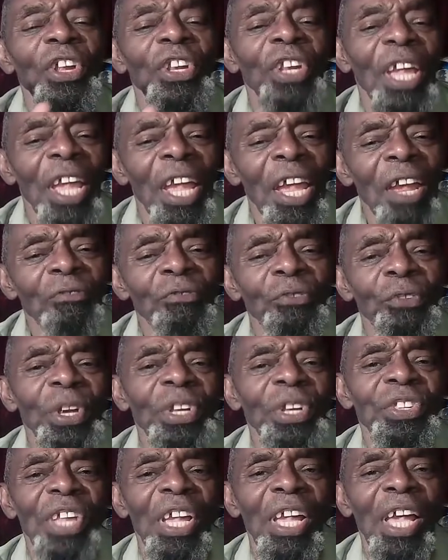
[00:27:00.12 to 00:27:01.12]
and
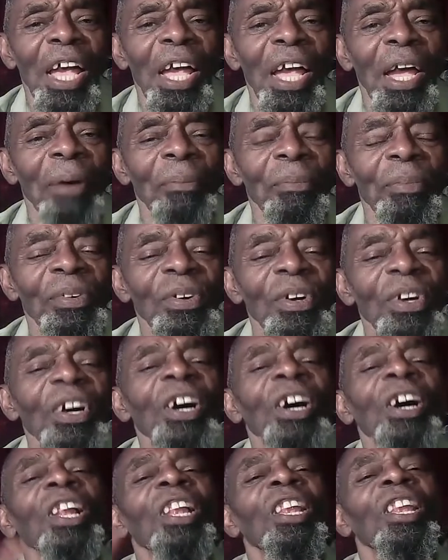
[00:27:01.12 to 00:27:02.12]
every time
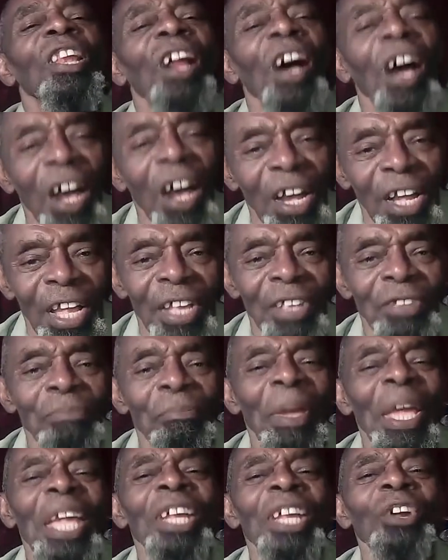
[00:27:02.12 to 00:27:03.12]
Allah has
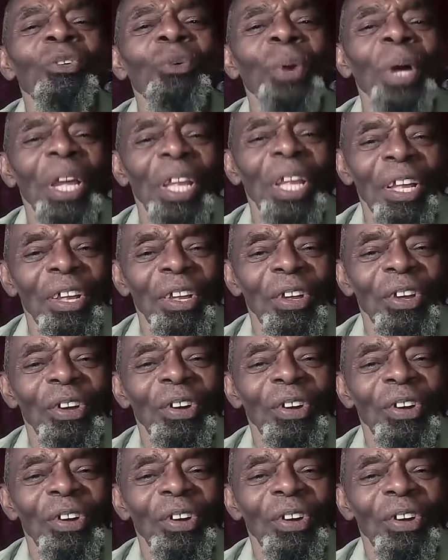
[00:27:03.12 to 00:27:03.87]
made a way